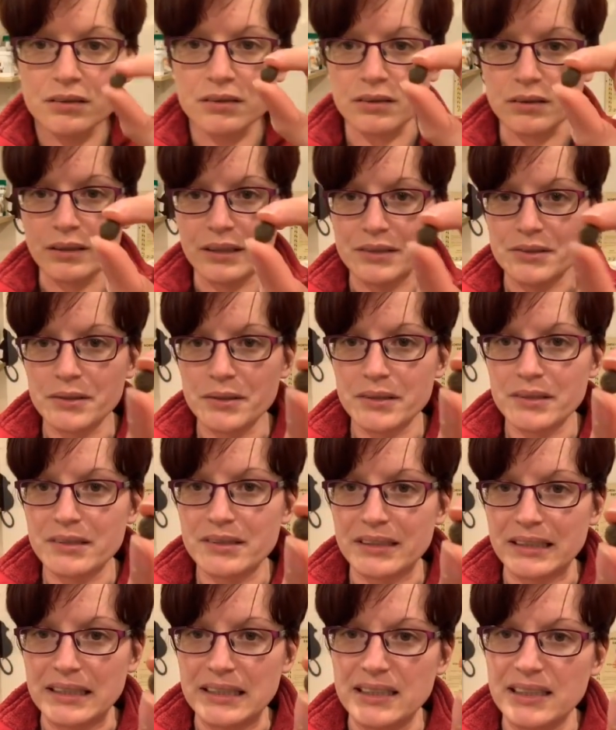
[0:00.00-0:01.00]
So as you can
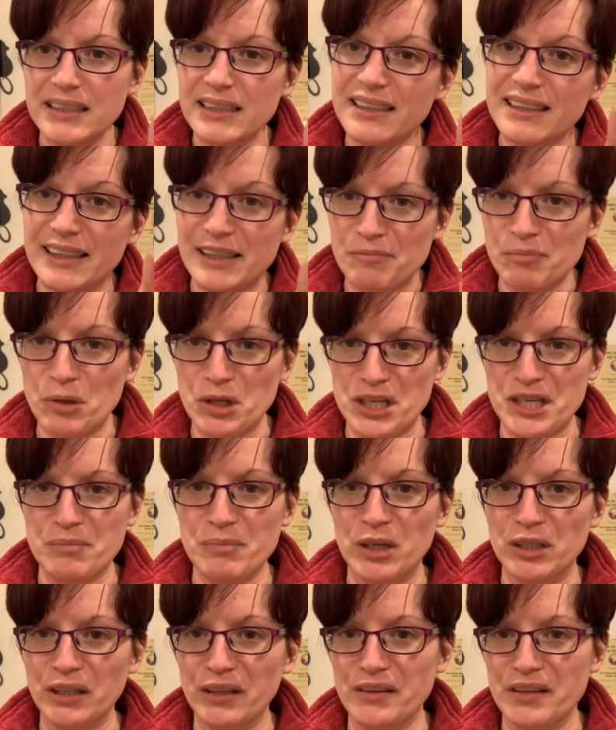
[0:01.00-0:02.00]
see, much
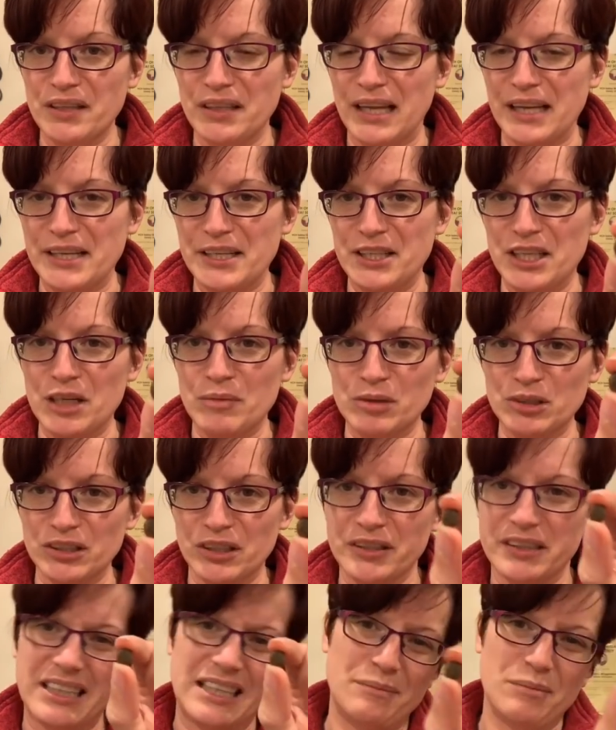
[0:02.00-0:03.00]
smaller than like your normal
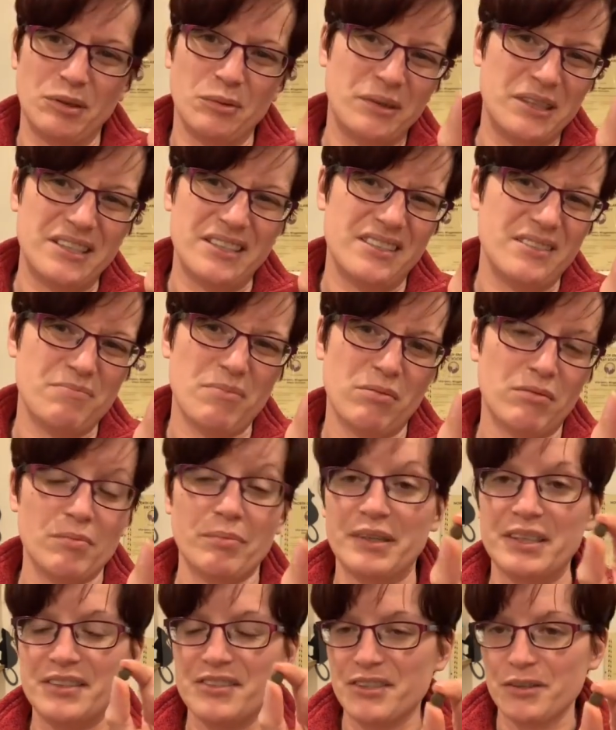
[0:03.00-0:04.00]
dog kibble, which is
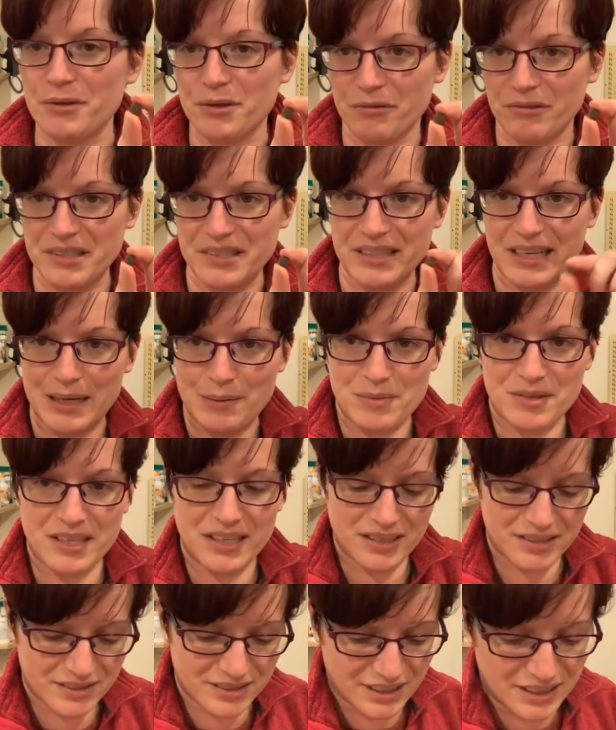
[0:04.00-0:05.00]
probably 2 or 3 times
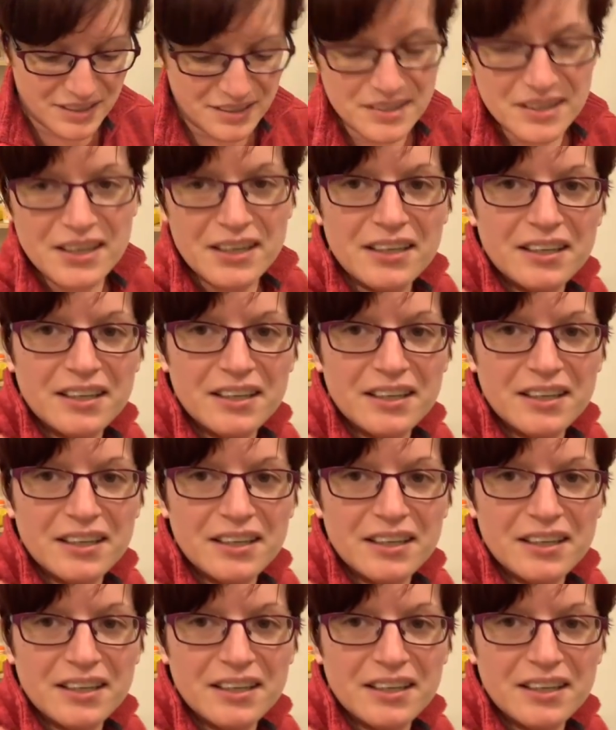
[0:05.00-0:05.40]
that size.